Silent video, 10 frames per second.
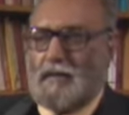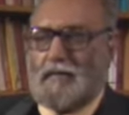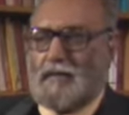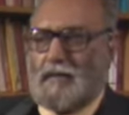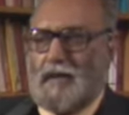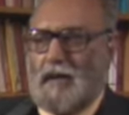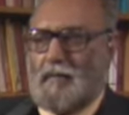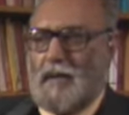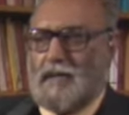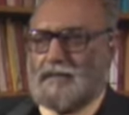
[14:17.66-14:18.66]
were
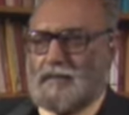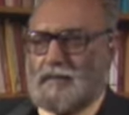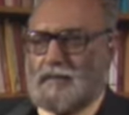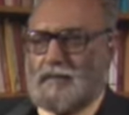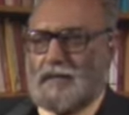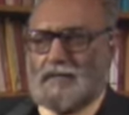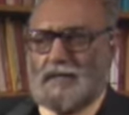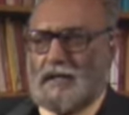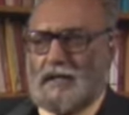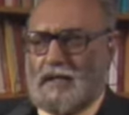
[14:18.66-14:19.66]
amazing, because
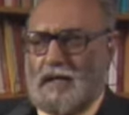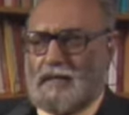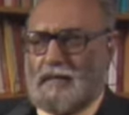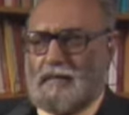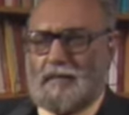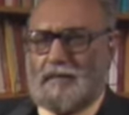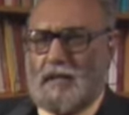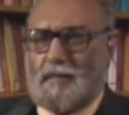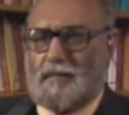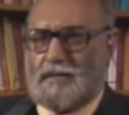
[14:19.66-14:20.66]
nothing like them has
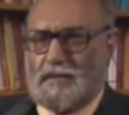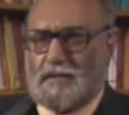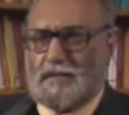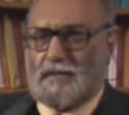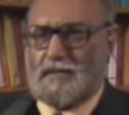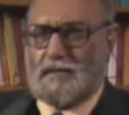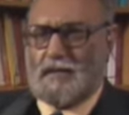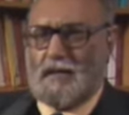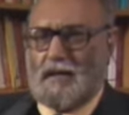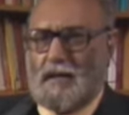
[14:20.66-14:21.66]
happened since.
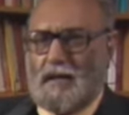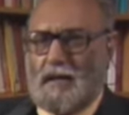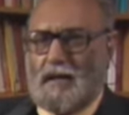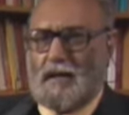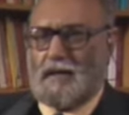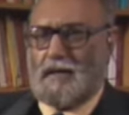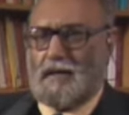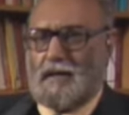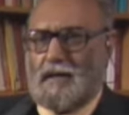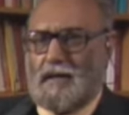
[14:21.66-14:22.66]
And
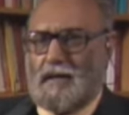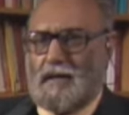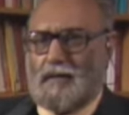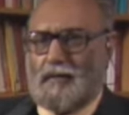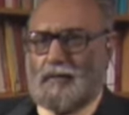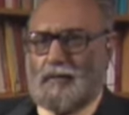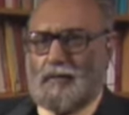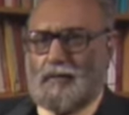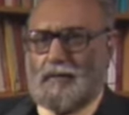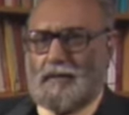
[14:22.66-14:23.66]
I don't
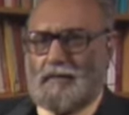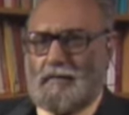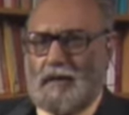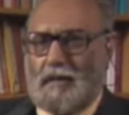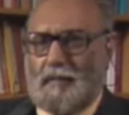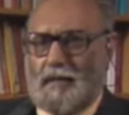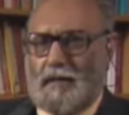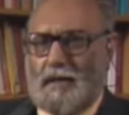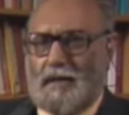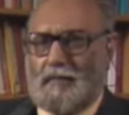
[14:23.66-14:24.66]
know whether it will happen
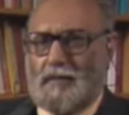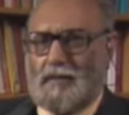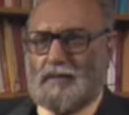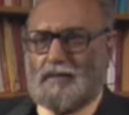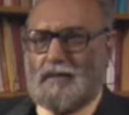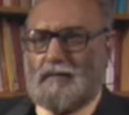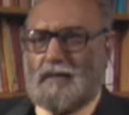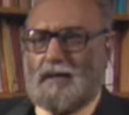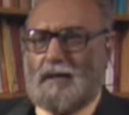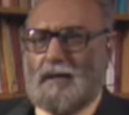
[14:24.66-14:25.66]
again, because they
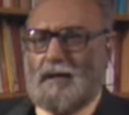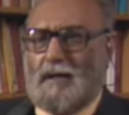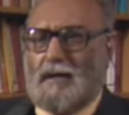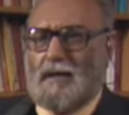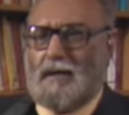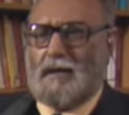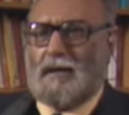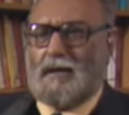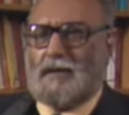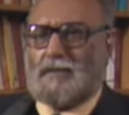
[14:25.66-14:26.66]
were
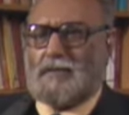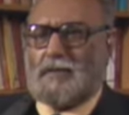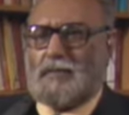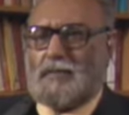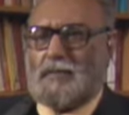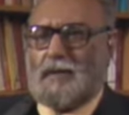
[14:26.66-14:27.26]
sort of,